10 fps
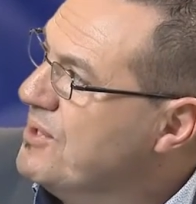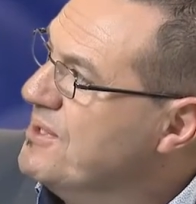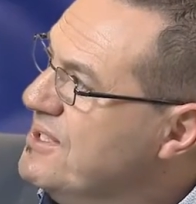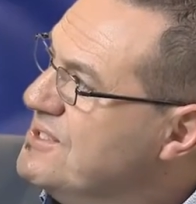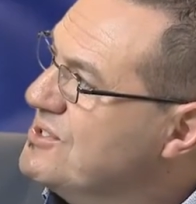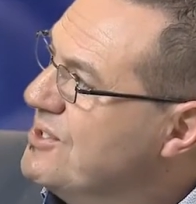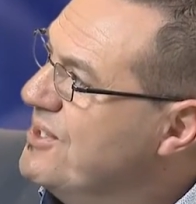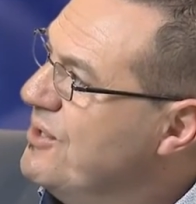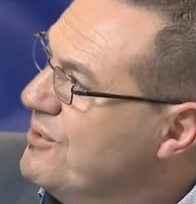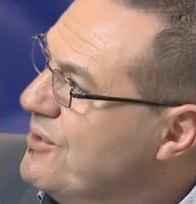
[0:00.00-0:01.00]
but on the inside
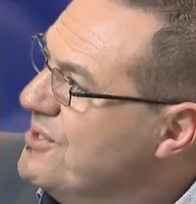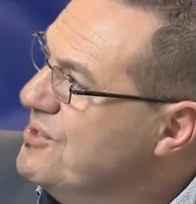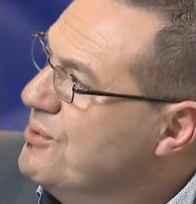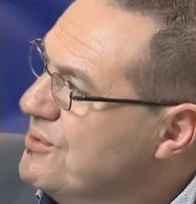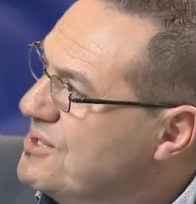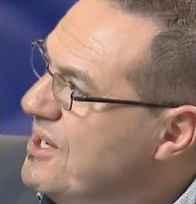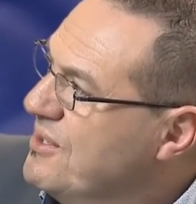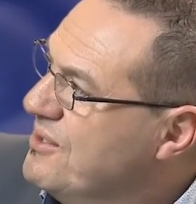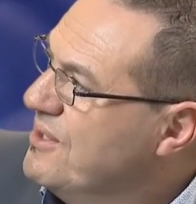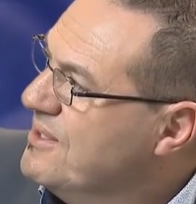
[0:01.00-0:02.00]
no one really knew what was
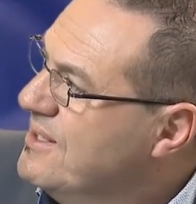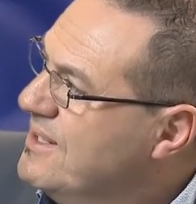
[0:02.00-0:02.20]
going on.